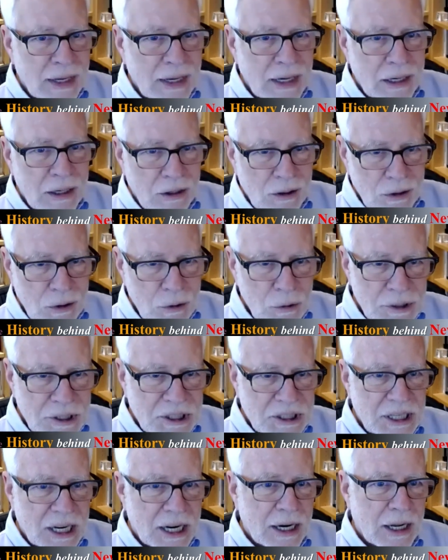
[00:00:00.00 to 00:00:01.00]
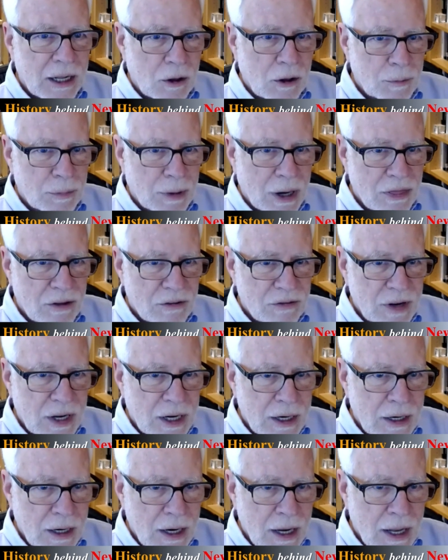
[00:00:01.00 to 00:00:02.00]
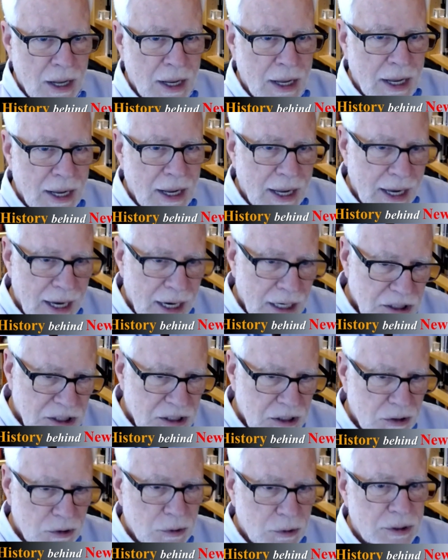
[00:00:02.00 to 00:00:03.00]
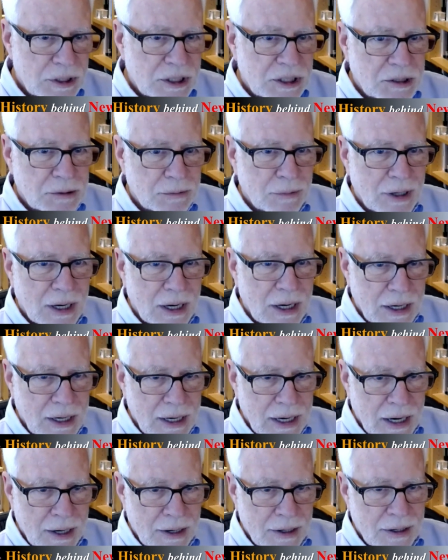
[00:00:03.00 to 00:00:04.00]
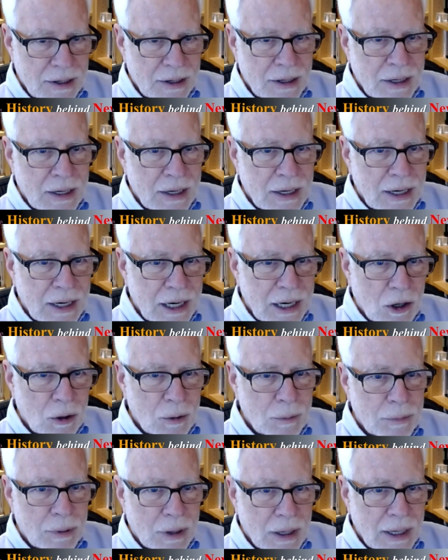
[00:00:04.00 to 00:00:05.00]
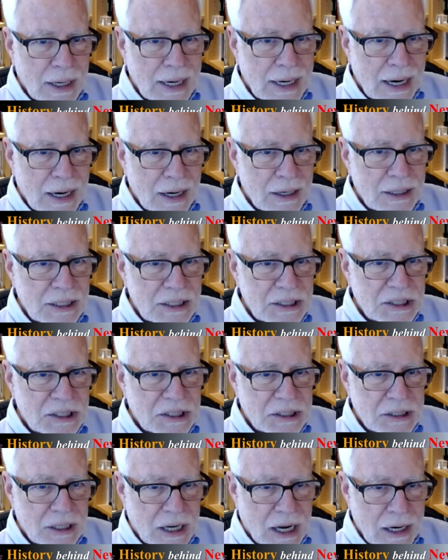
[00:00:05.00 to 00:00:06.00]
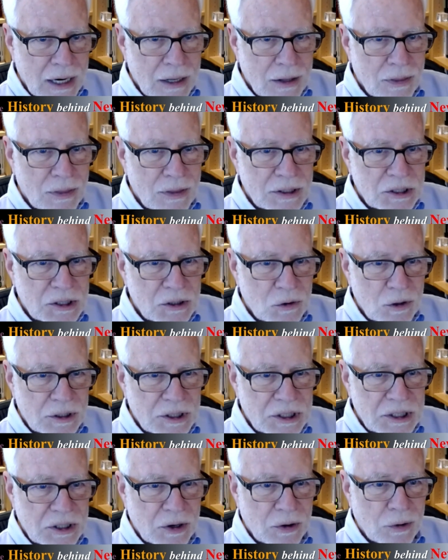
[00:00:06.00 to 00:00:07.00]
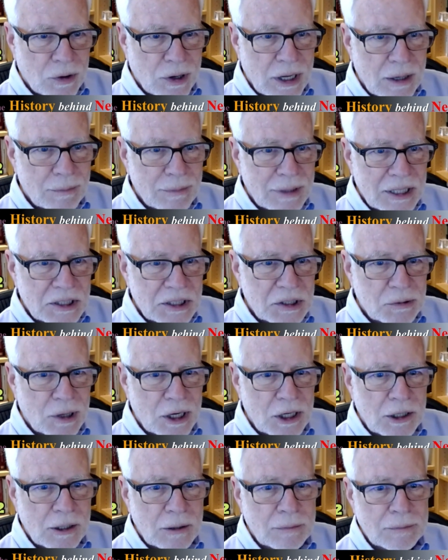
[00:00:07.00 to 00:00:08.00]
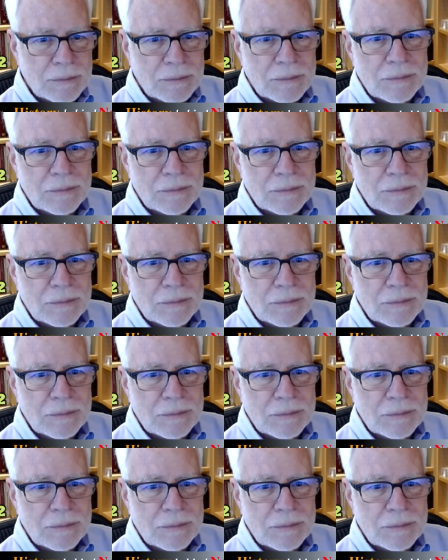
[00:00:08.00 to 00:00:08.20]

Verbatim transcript: includes debt held by the Fed, excludes debt held by entities like the Social Security Administration.